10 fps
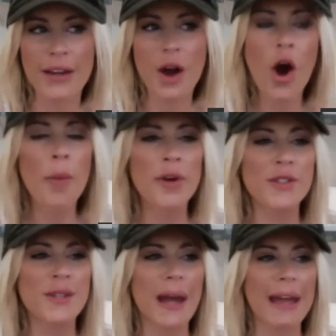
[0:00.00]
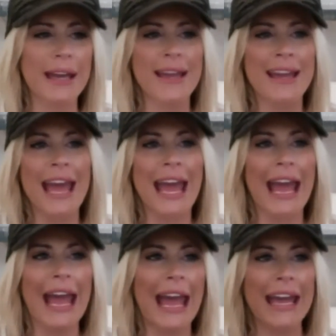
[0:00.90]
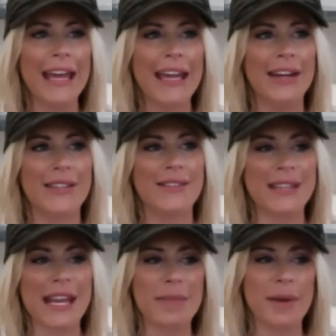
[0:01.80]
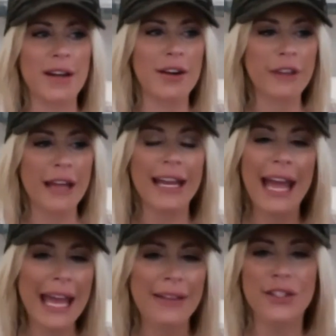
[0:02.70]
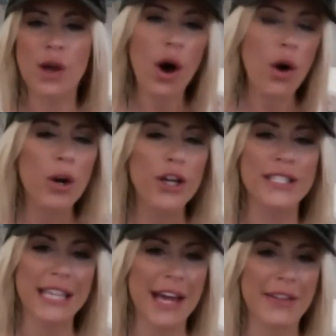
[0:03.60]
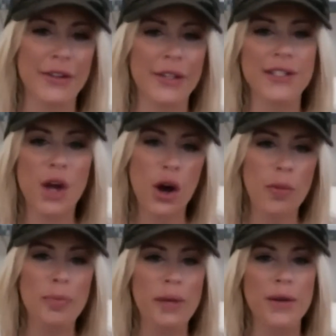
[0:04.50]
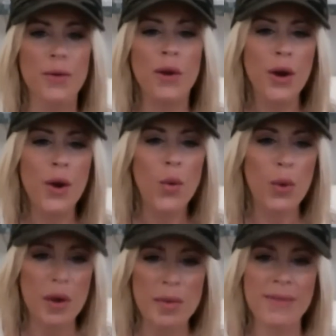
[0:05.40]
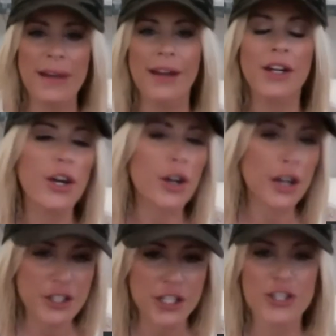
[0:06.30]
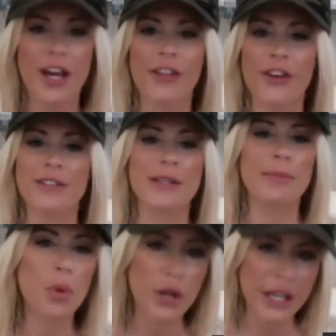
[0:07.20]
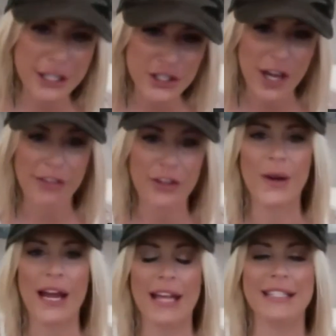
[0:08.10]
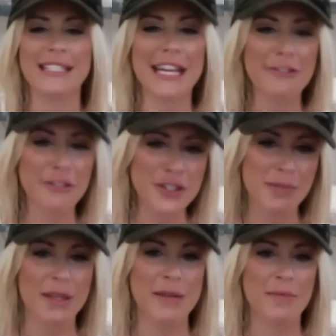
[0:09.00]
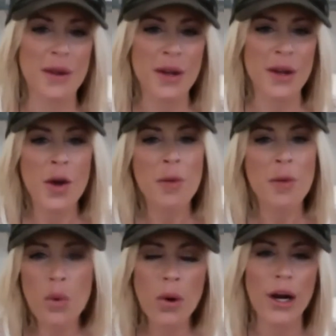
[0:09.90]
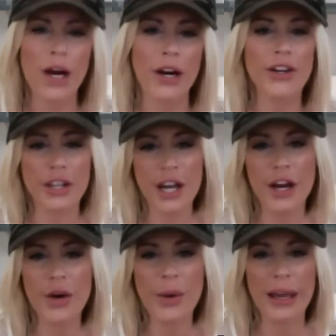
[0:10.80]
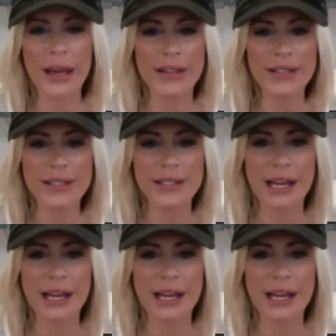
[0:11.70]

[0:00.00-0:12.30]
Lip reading: almost like a statement of like, hey, let's all work together. Let's all be women that encourage each other and support each other and stand for something more, you know, and